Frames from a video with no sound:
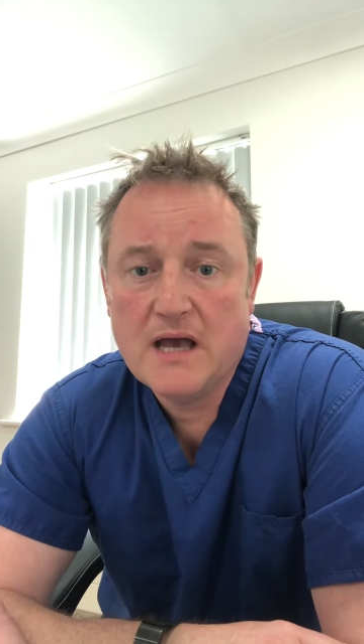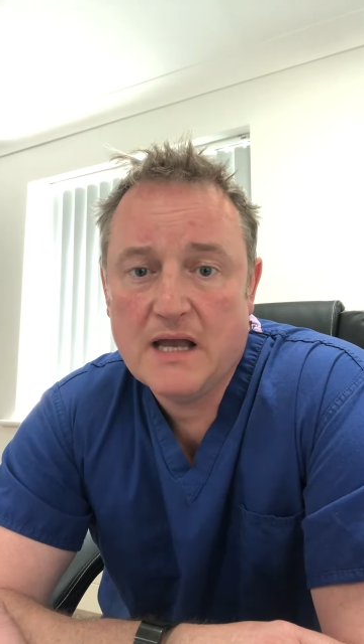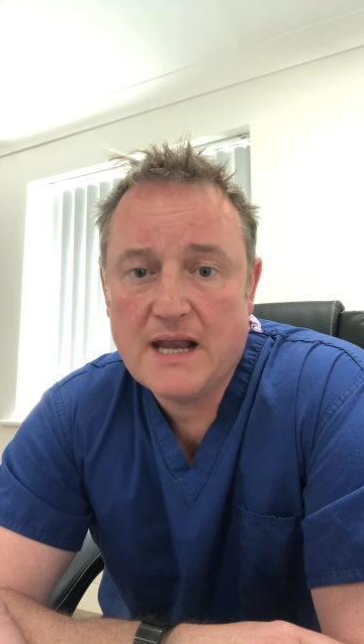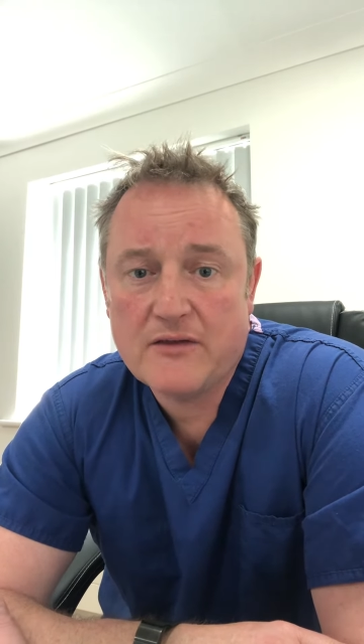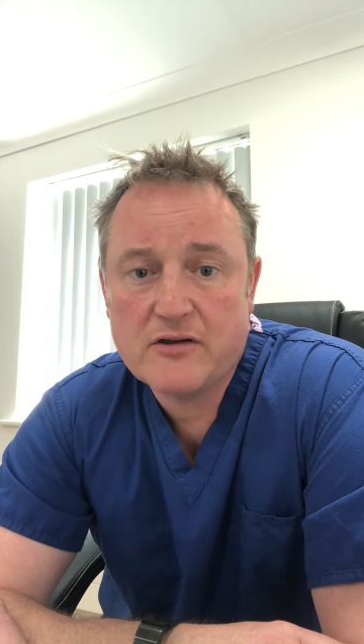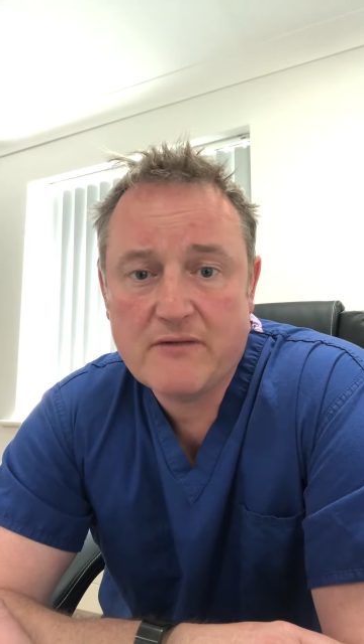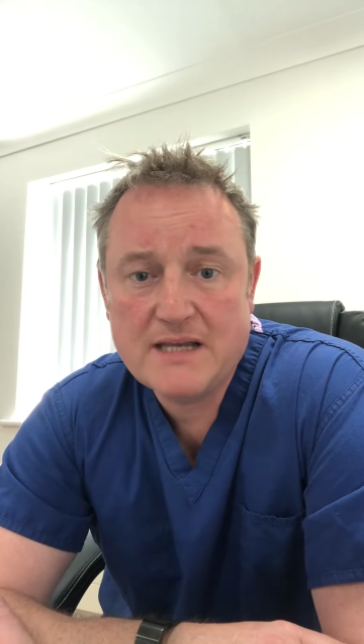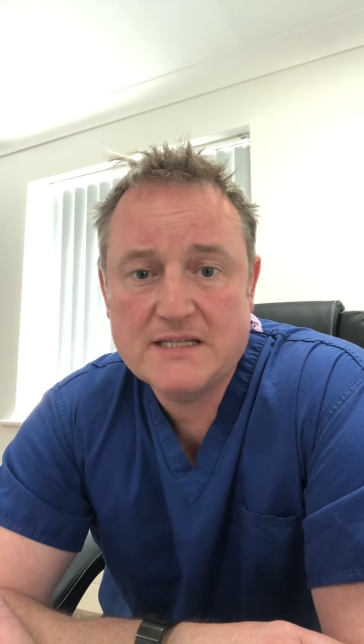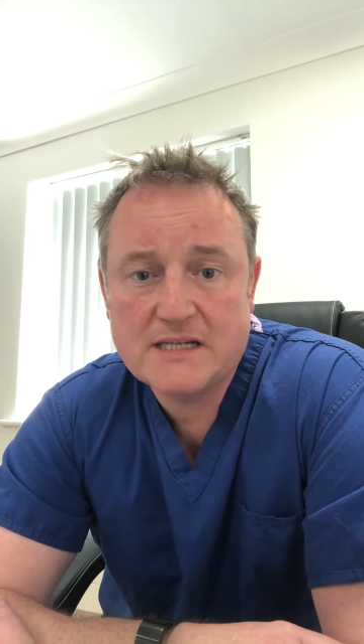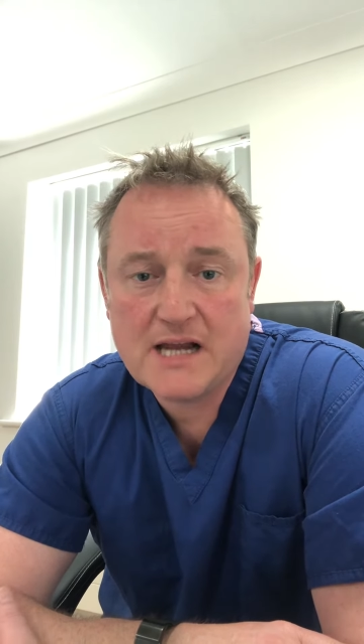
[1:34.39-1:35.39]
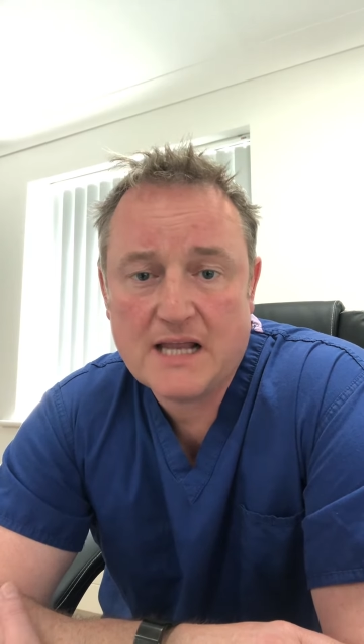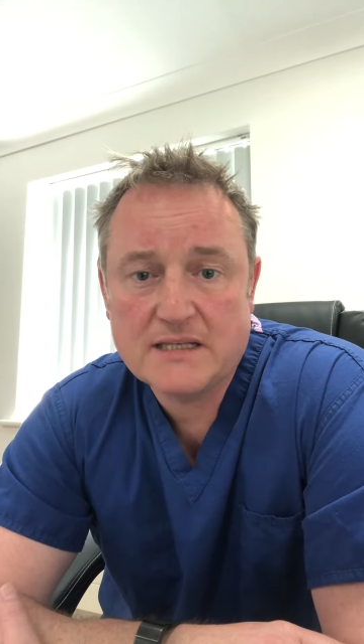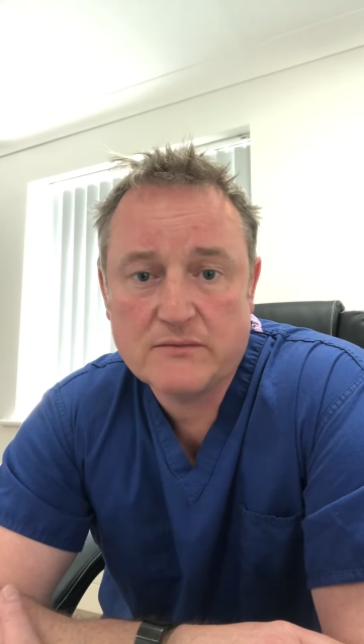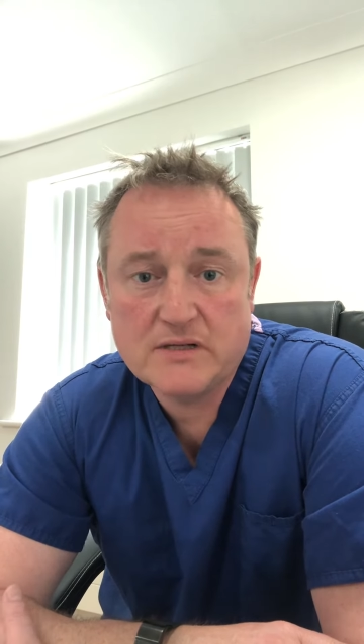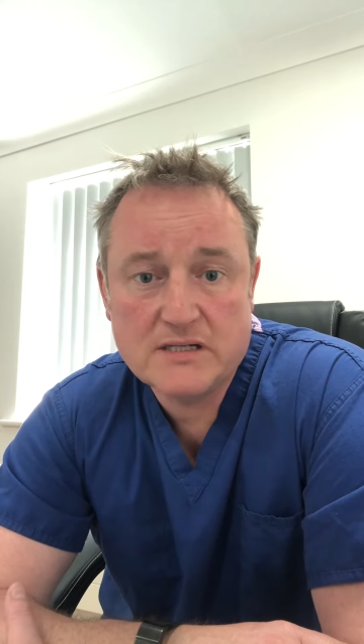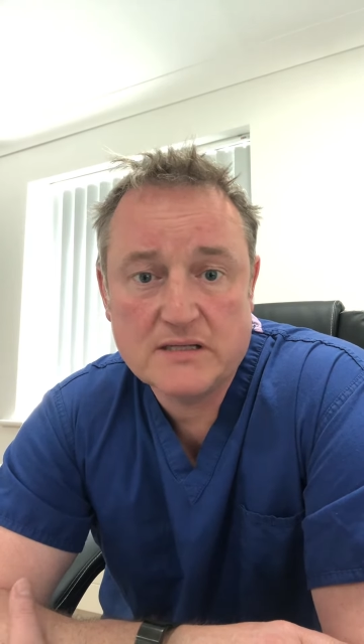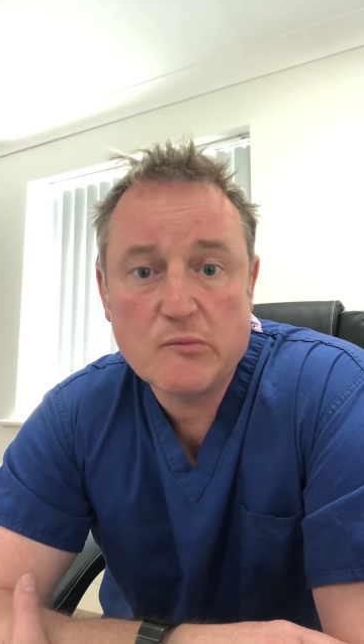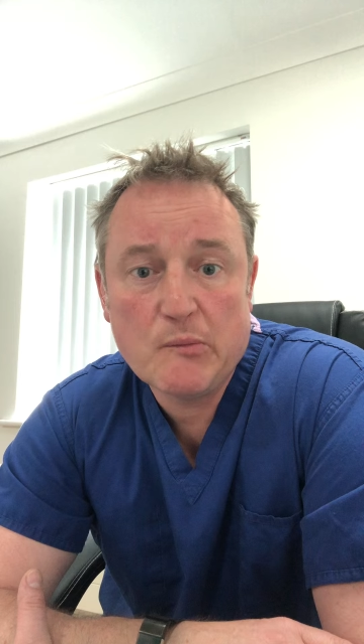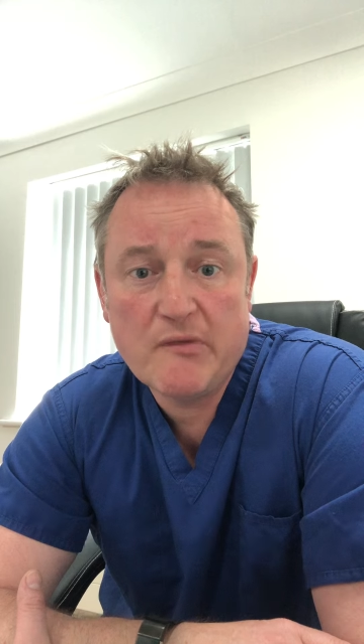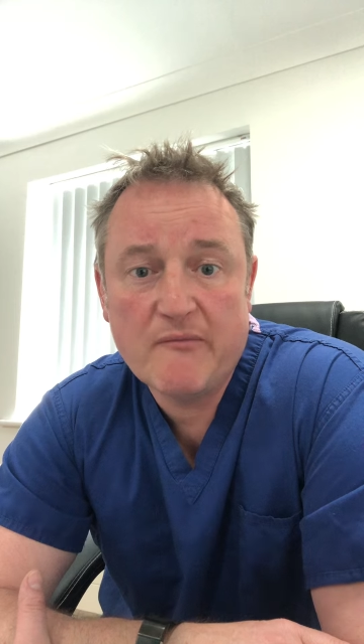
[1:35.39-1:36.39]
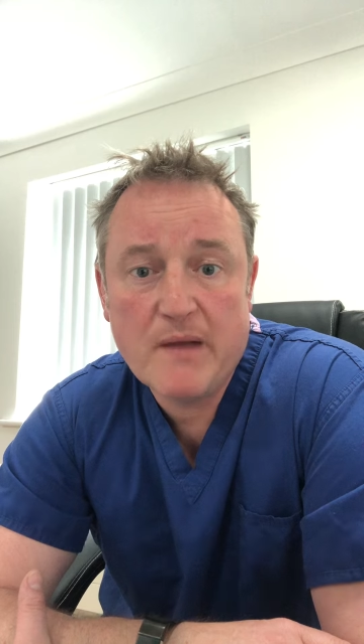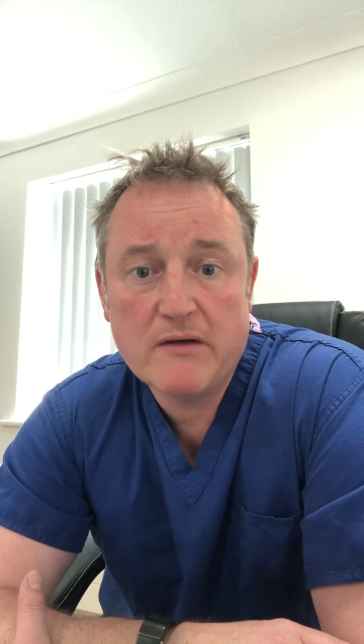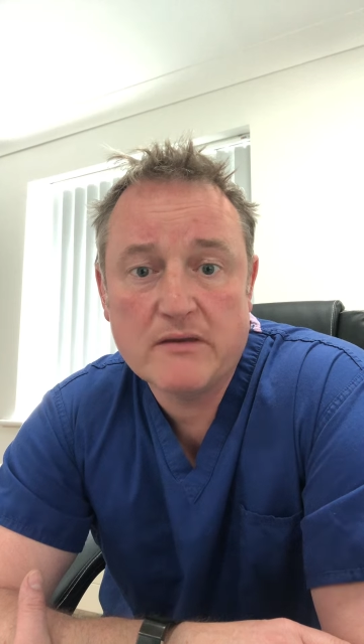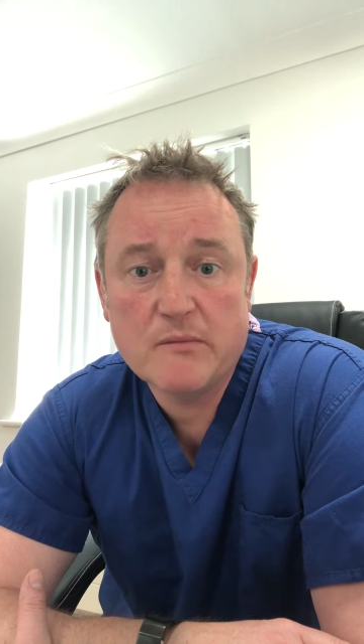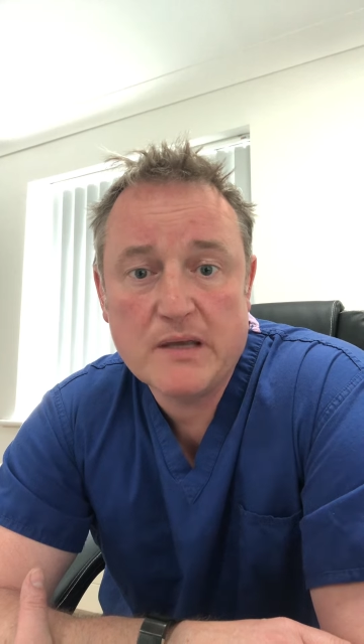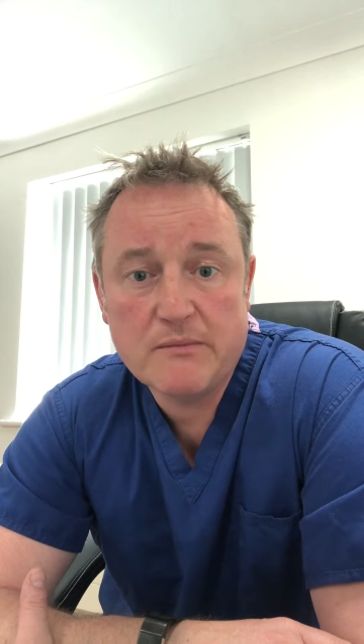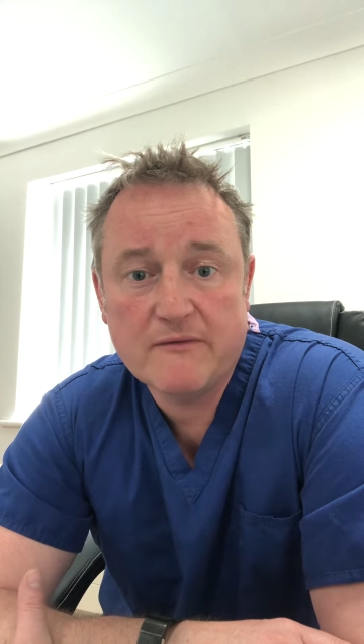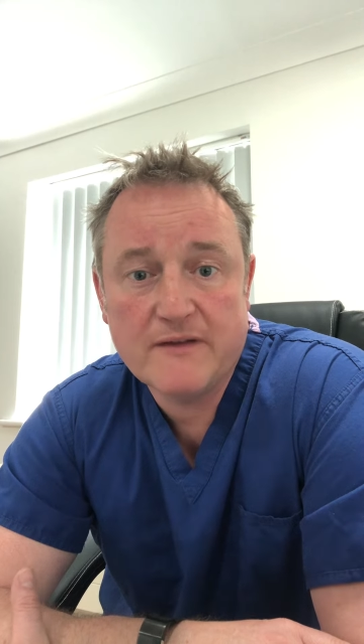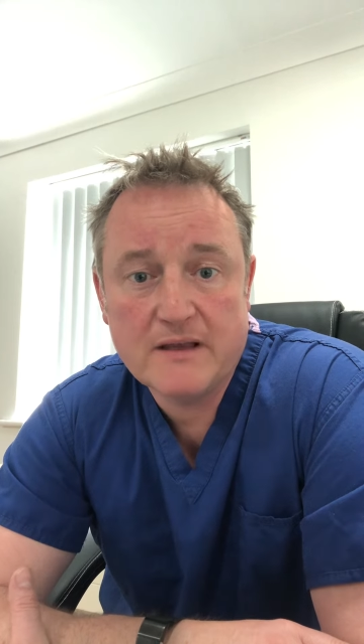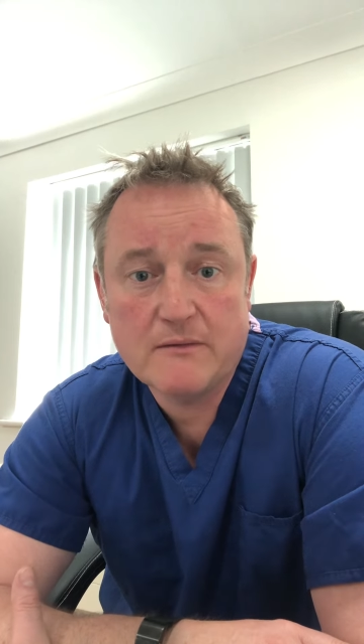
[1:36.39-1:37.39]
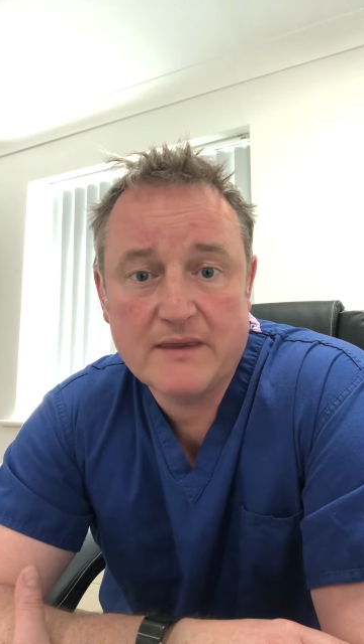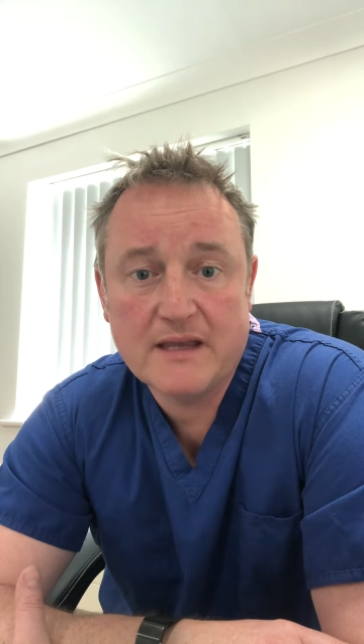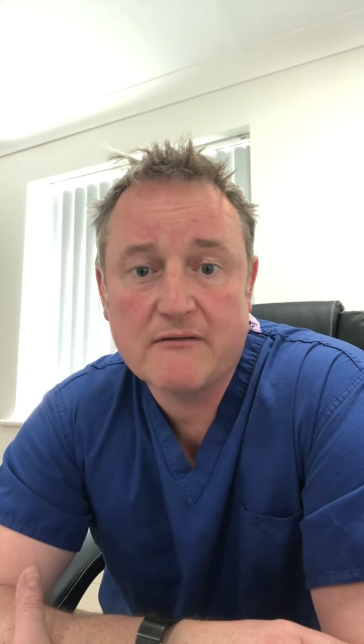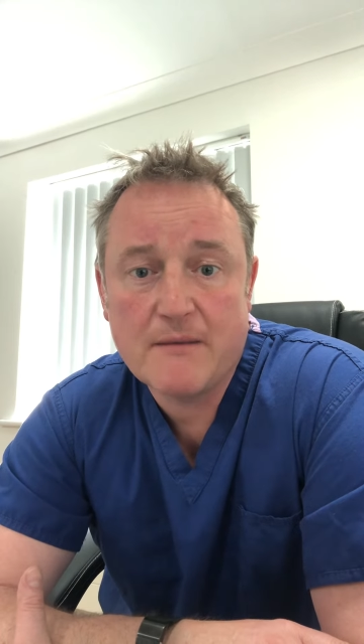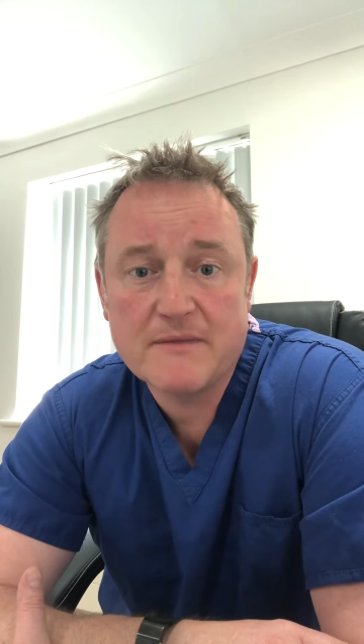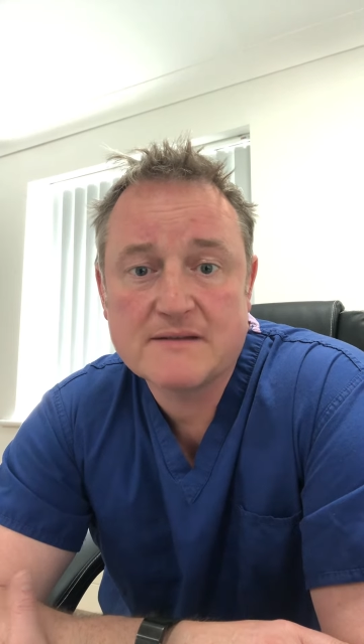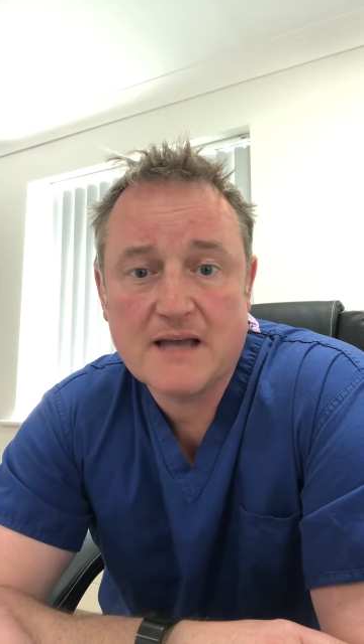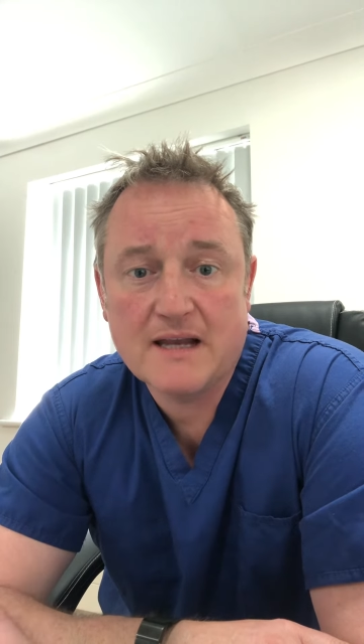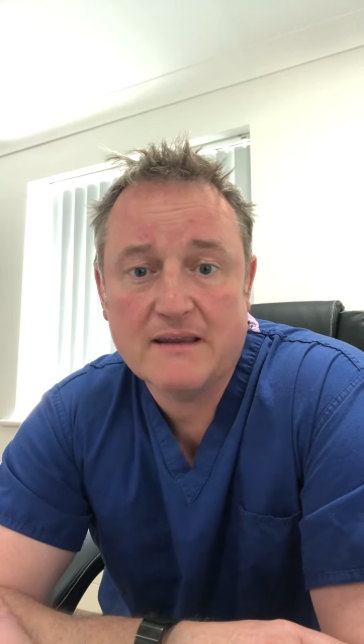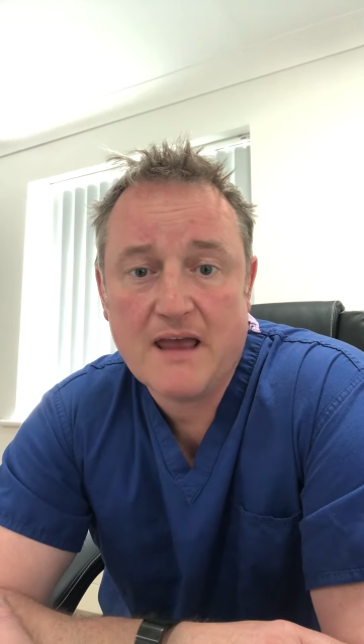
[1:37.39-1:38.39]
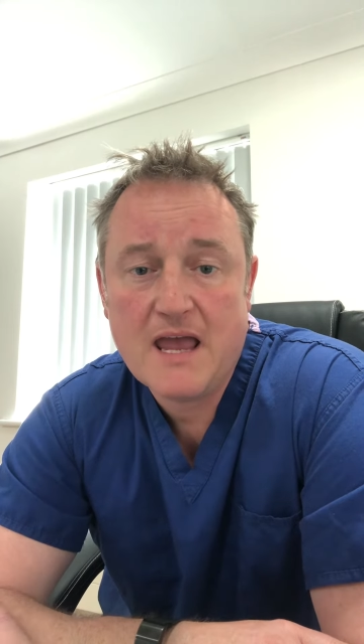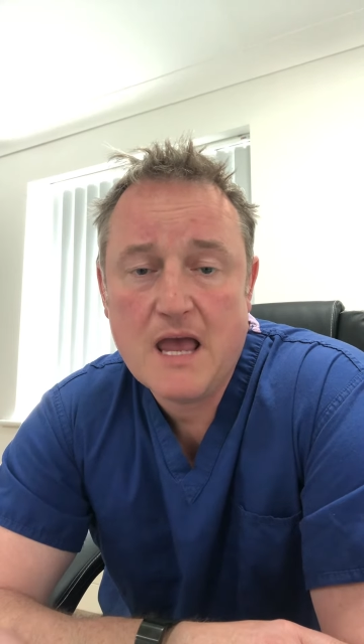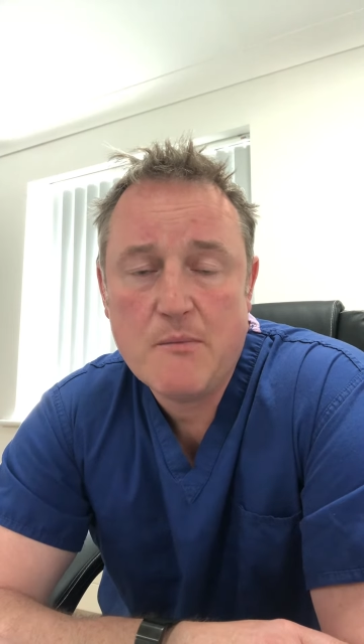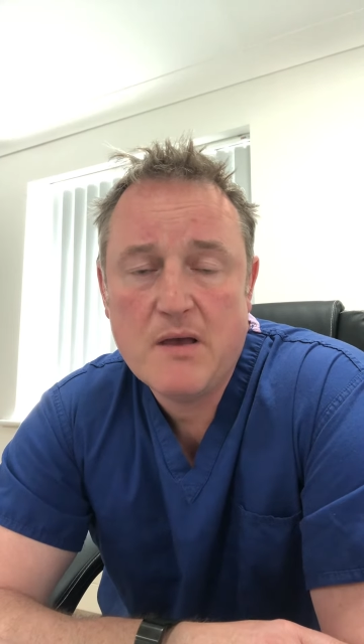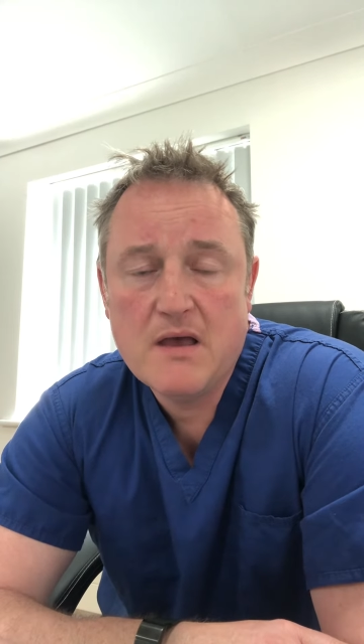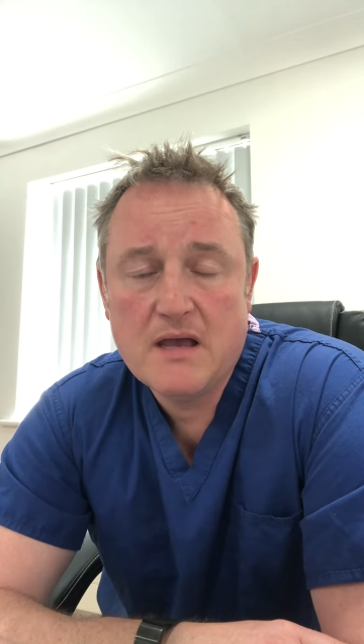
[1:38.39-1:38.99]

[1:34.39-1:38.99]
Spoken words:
Now the greater trochanter, which is the bump of bone that people feel when they grab the side of their hip,